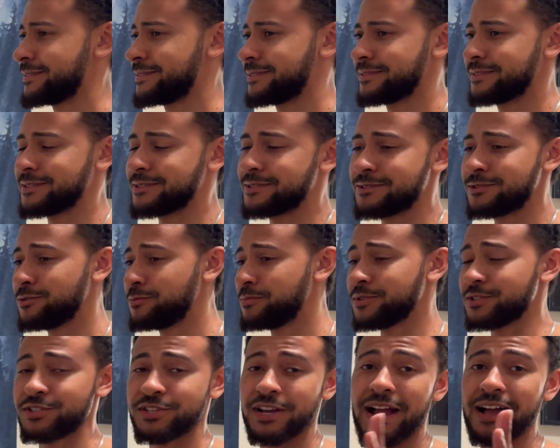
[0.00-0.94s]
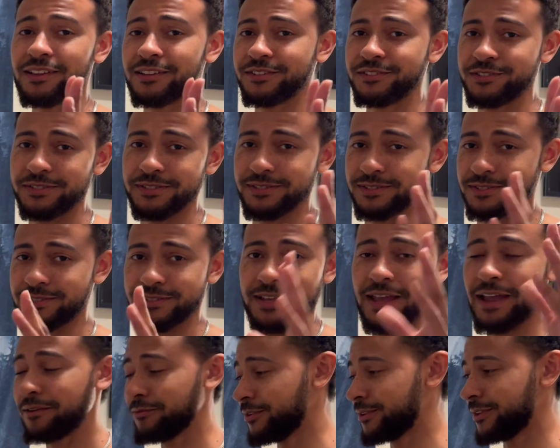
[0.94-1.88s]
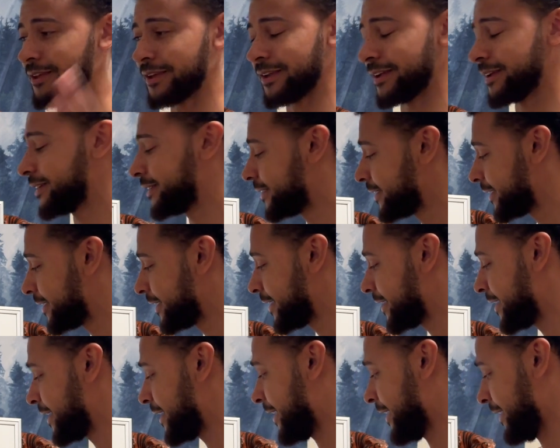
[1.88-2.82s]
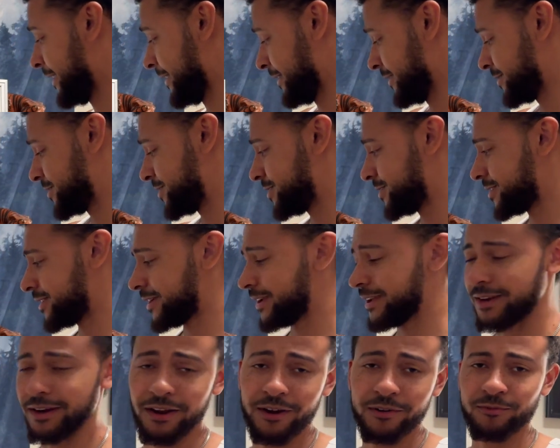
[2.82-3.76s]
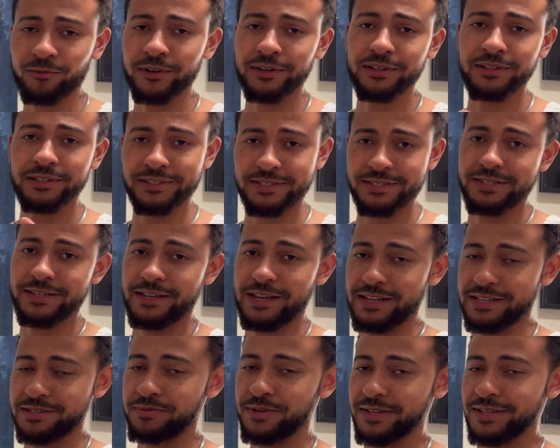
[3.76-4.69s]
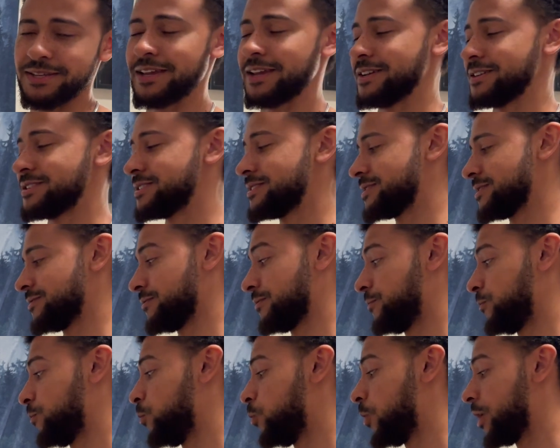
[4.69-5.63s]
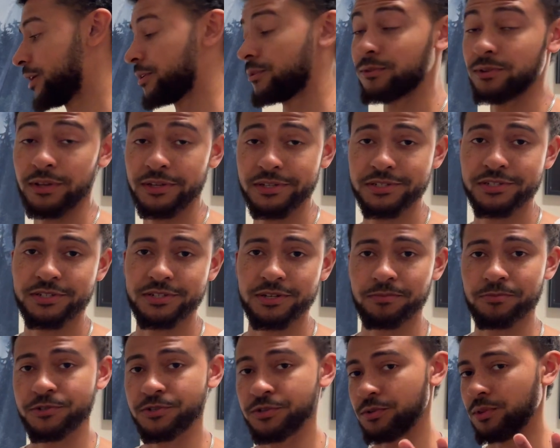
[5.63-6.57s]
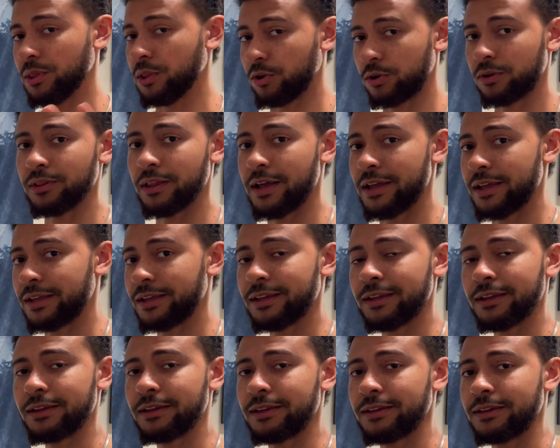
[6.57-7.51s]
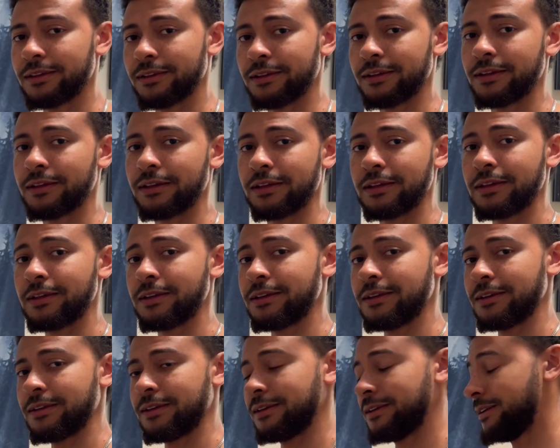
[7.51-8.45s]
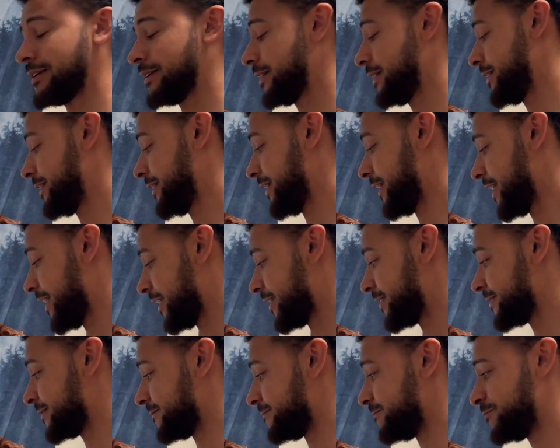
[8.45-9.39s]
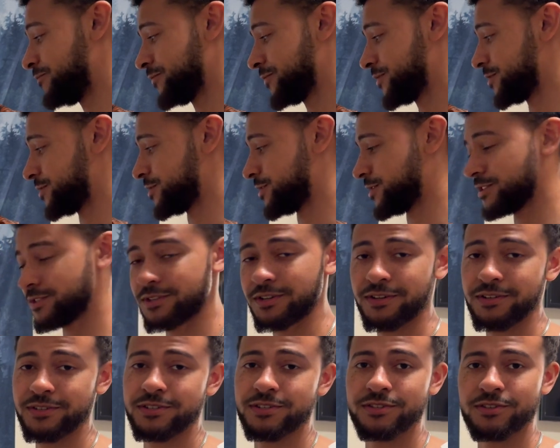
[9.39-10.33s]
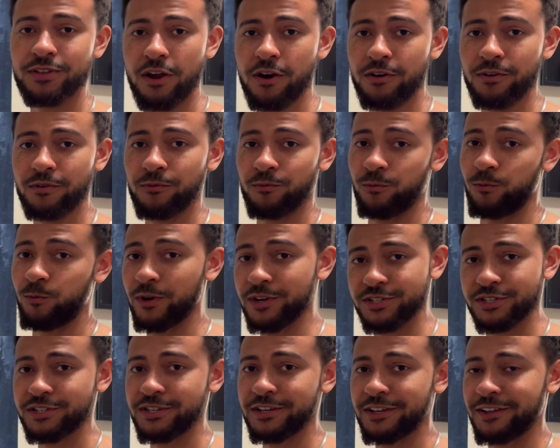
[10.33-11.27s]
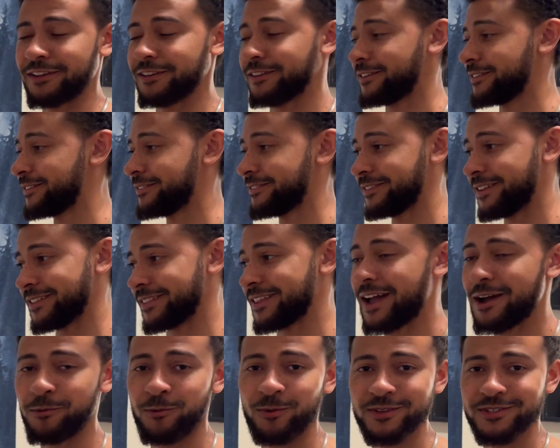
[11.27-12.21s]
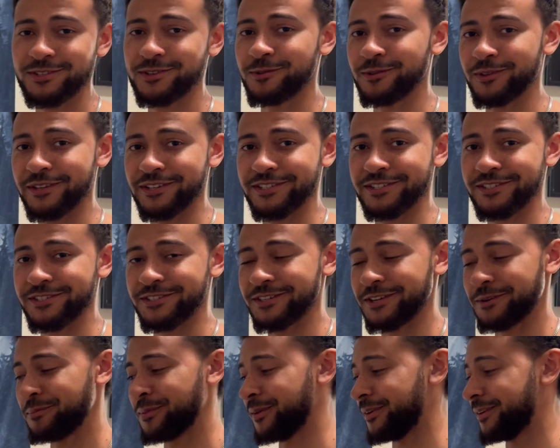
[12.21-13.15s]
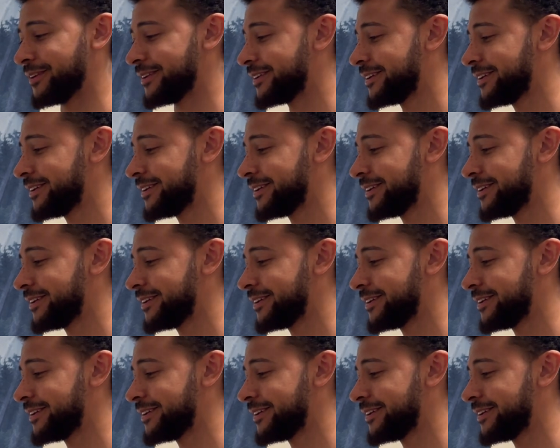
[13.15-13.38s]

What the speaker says: the stupid challenges, just everything. She's going to get unrealistic expectations of what a relationship should look like. And she's going to start wishing that that was your relationship and